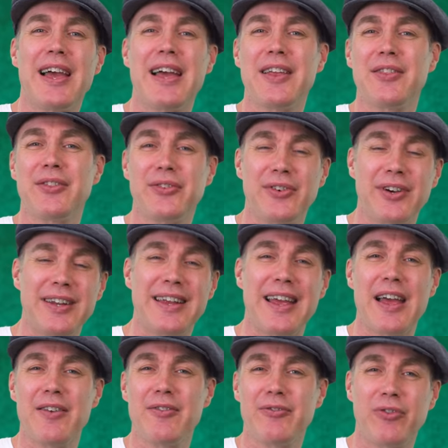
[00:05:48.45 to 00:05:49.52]
two and
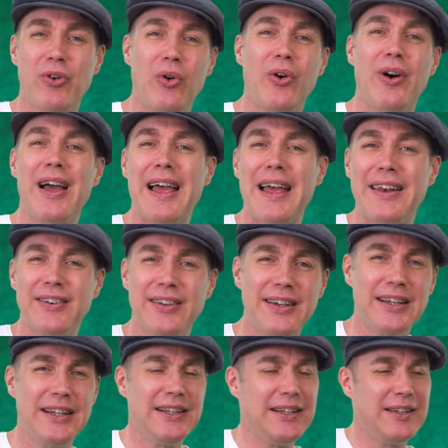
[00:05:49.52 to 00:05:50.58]
three and four and.
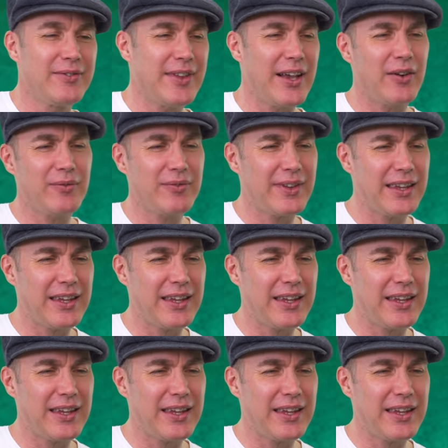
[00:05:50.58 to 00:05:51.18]
Now,